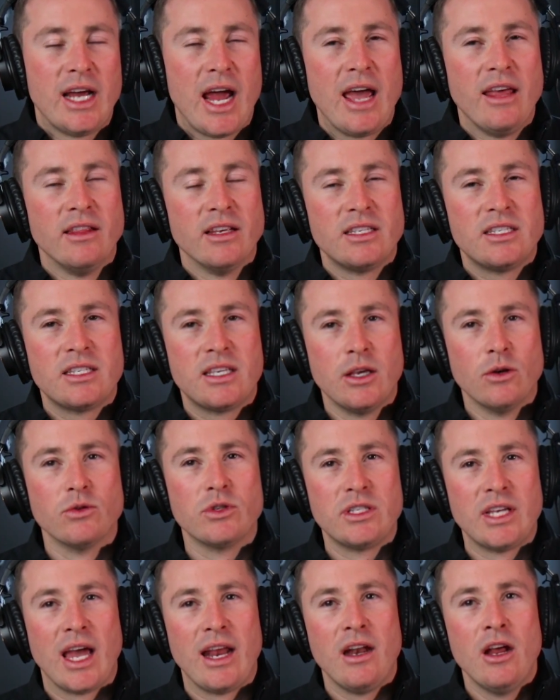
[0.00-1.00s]
and the skill
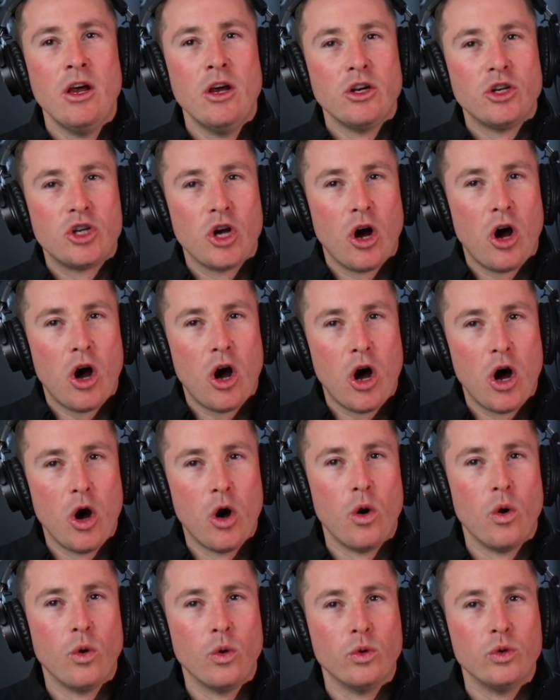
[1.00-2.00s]
set to
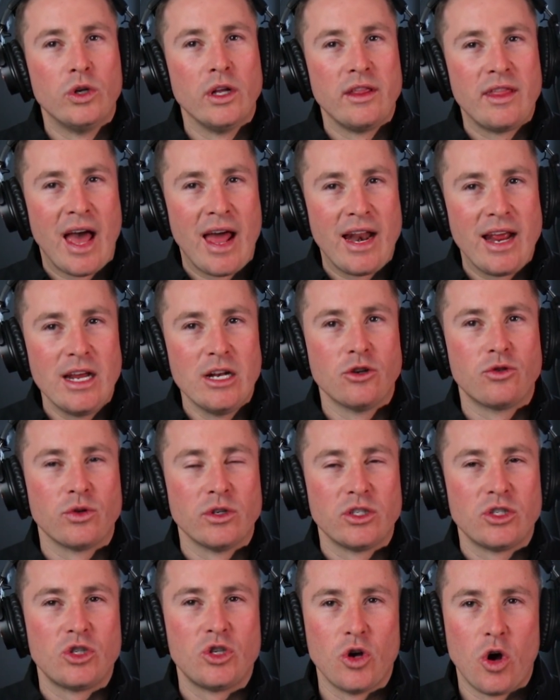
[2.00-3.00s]
hold that
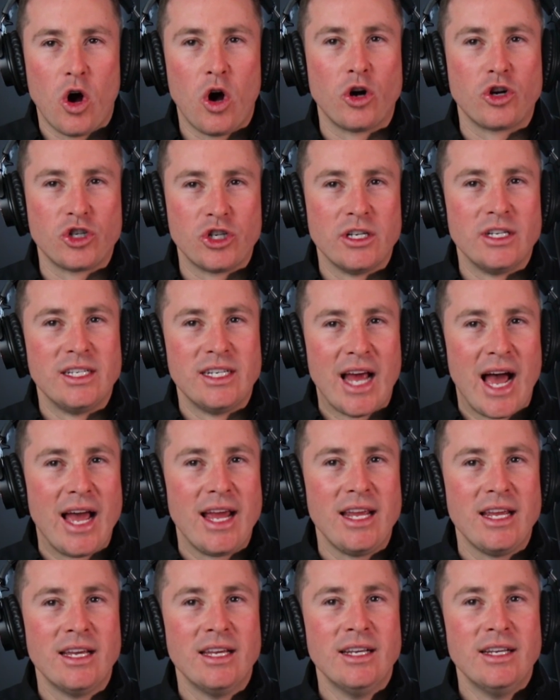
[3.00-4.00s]
interest to auction
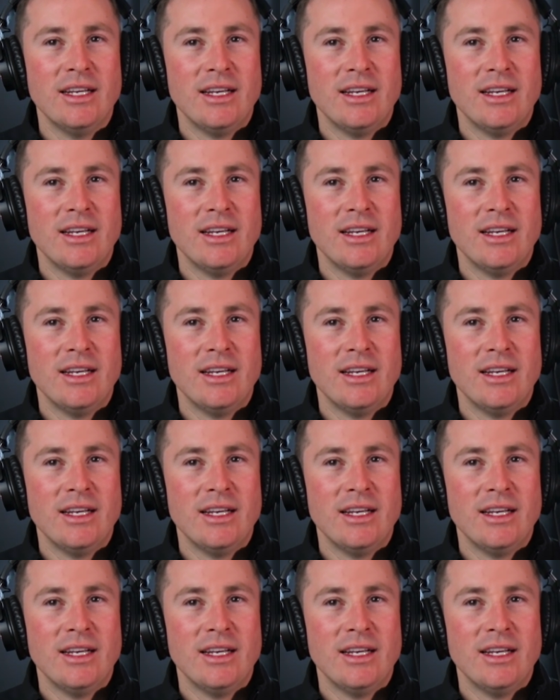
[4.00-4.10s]
day.